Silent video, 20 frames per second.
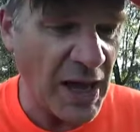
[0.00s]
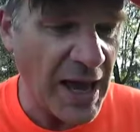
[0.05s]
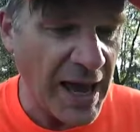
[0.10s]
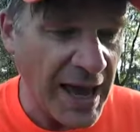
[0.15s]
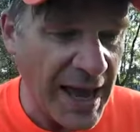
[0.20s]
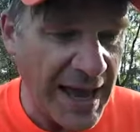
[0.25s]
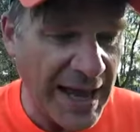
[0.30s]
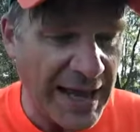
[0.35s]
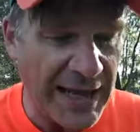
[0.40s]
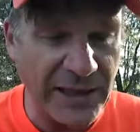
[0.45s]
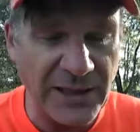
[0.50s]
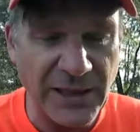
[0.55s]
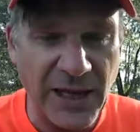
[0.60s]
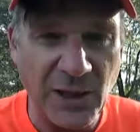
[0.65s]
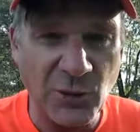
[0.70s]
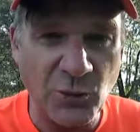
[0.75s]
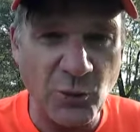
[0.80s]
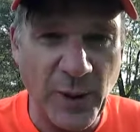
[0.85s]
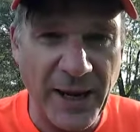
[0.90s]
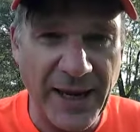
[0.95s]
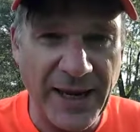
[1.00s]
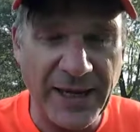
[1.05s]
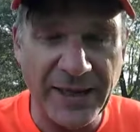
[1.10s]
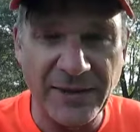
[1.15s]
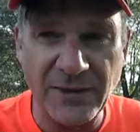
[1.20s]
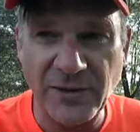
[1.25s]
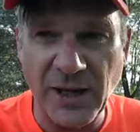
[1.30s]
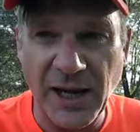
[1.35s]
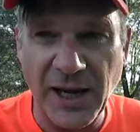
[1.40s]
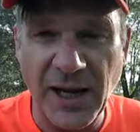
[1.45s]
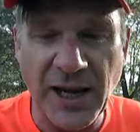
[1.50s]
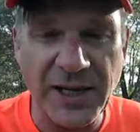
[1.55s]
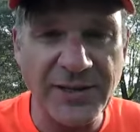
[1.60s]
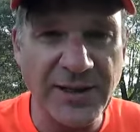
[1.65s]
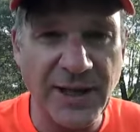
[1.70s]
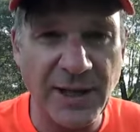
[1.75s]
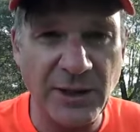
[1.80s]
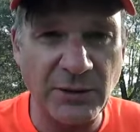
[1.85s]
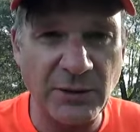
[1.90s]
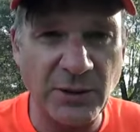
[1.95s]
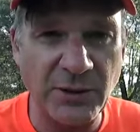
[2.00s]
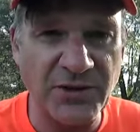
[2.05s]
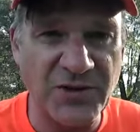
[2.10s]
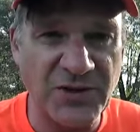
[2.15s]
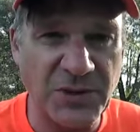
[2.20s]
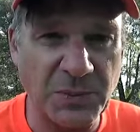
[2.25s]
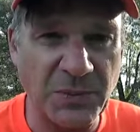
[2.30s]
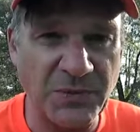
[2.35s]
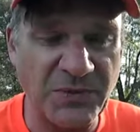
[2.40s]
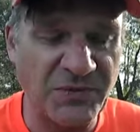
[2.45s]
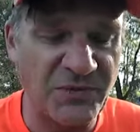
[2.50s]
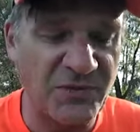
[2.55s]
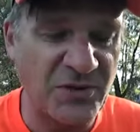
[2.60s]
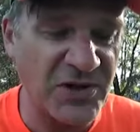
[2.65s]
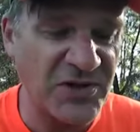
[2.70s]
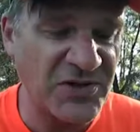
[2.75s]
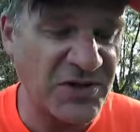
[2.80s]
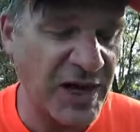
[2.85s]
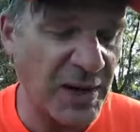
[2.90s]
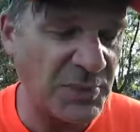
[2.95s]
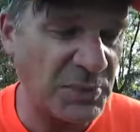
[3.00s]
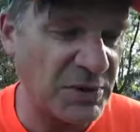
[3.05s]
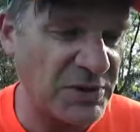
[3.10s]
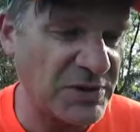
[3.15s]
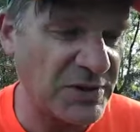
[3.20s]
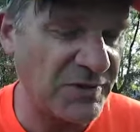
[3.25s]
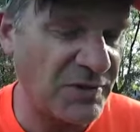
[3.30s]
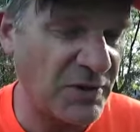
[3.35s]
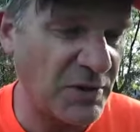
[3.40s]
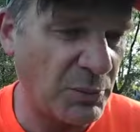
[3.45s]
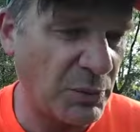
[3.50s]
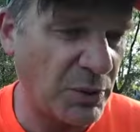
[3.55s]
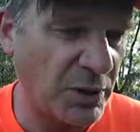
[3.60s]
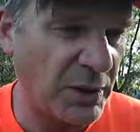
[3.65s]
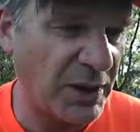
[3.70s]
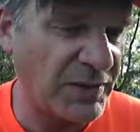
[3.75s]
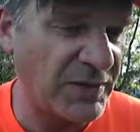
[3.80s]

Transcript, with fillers: And I read, I, downloaded some of free samples of her book.